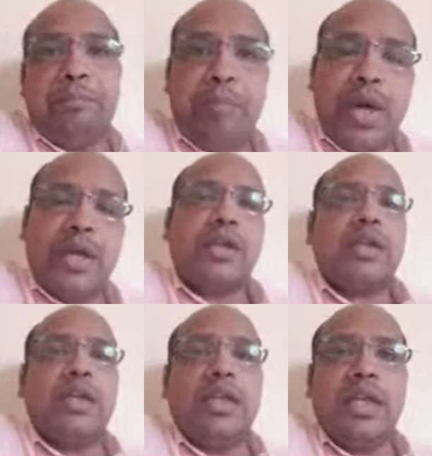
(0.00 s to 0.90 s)

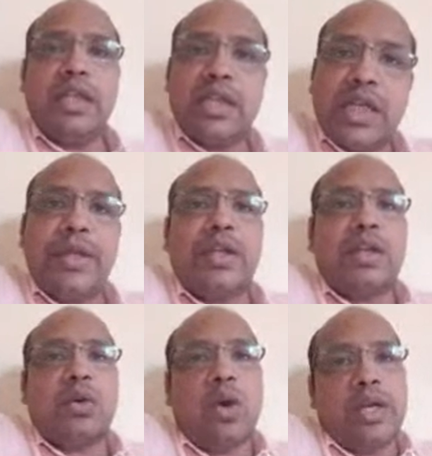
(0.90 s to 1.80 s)
But in
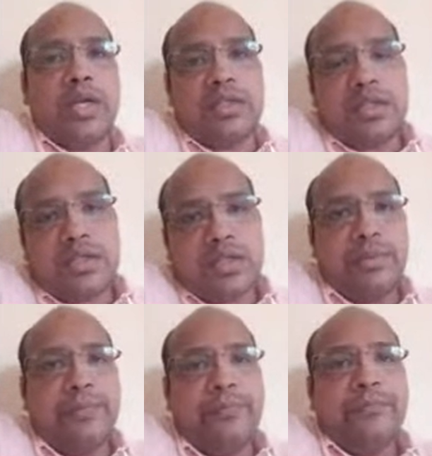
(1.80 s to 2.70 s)
incremental coordinate
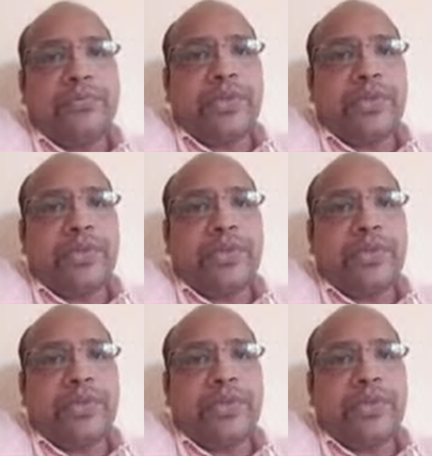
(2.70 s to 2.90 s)
system,